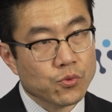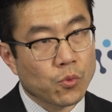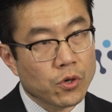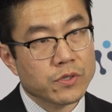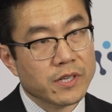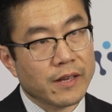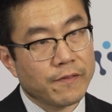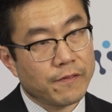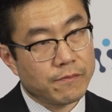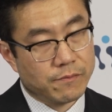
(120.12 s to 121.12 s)
were to,
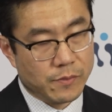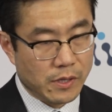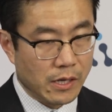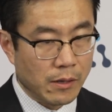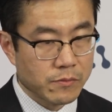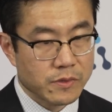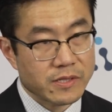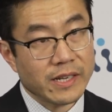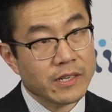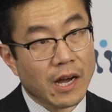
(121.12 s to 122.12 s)
um,
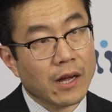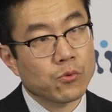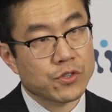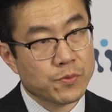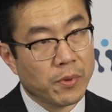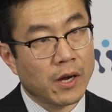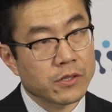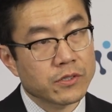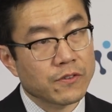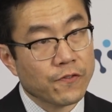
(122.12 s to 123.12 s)
say, not
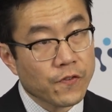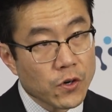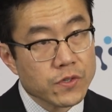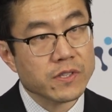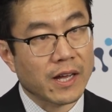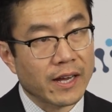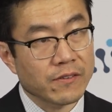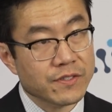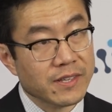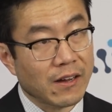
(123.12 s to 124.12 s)
respond to the first line
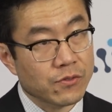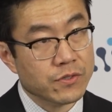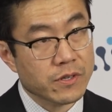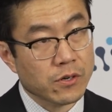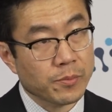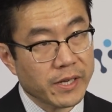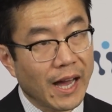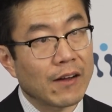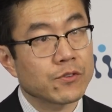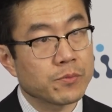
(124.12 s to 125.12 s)
of salvage therapy
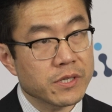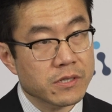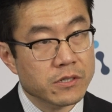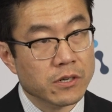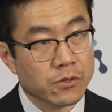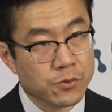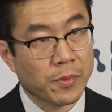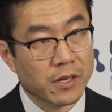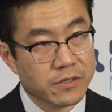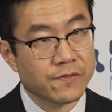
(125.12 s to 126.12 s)
after BCG
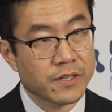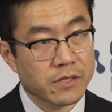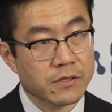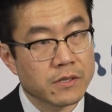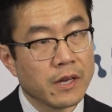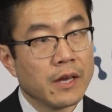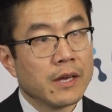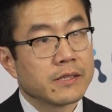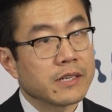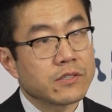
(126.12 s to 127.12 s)
unresponsiveness,
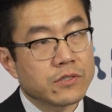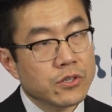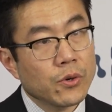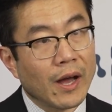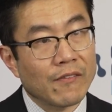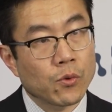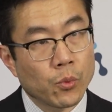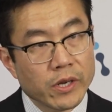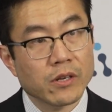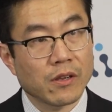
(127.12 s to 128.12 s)
they still have a
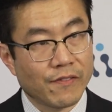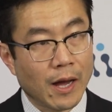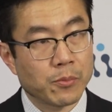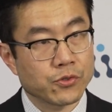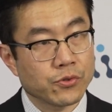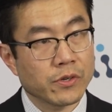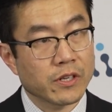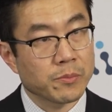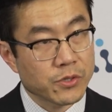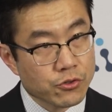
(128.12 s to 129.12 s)
window of opportunity
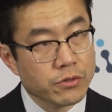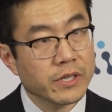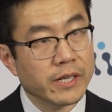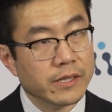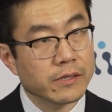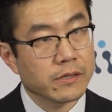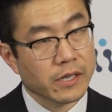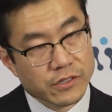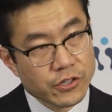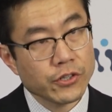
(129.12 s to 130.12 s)
to be treated,
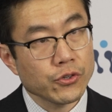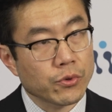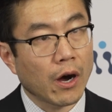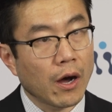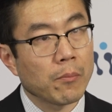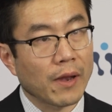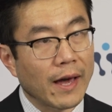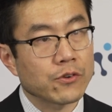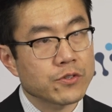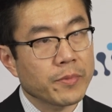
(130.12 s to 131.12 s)
continued on
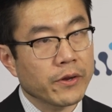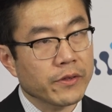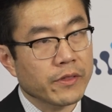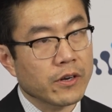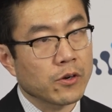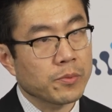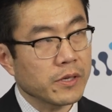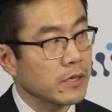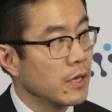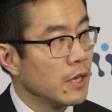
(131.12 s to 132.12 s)
bladder sparing
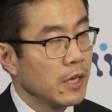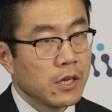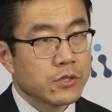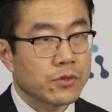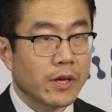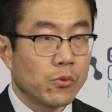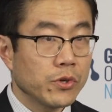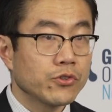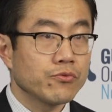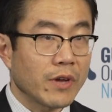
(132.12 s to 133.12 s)
therapy so that we
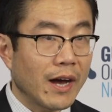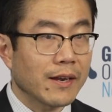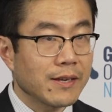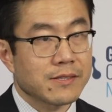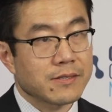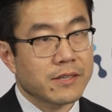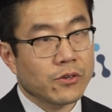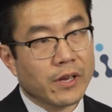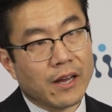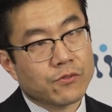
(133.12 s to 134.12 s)
do not
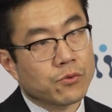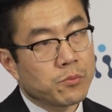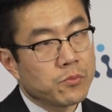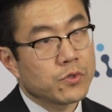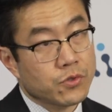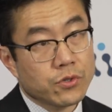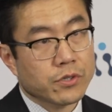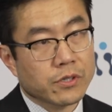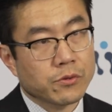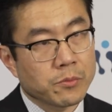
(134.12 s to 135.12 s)
necessarily have to rem
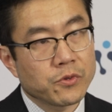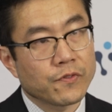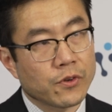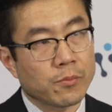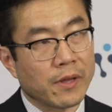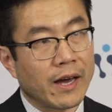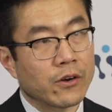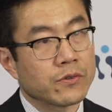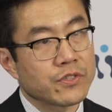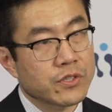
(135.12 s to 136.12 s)
surgically remove their
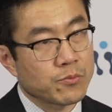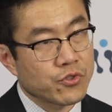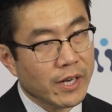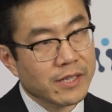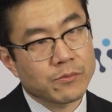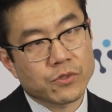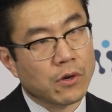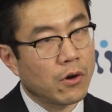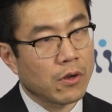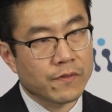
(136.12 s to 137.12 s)
bladder and subject them to
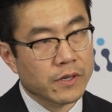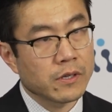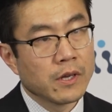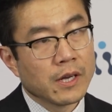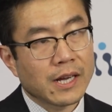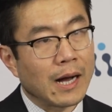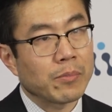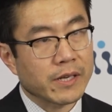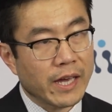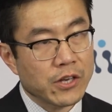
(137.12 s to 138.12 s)
all of the
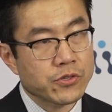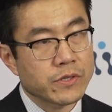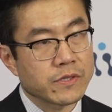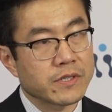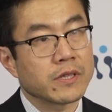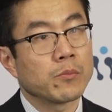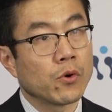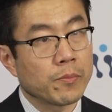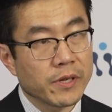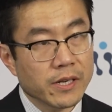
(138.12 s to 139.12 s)
complications and the
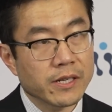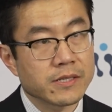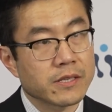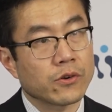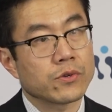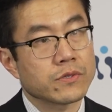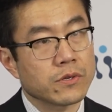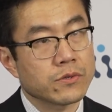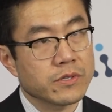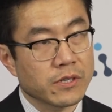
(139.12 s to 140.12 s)
morbidities that are
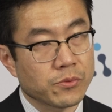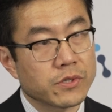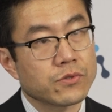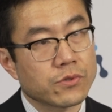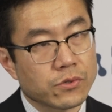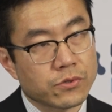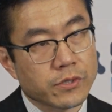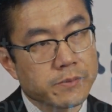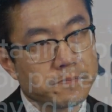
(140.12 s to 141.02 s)
associated with the surgery.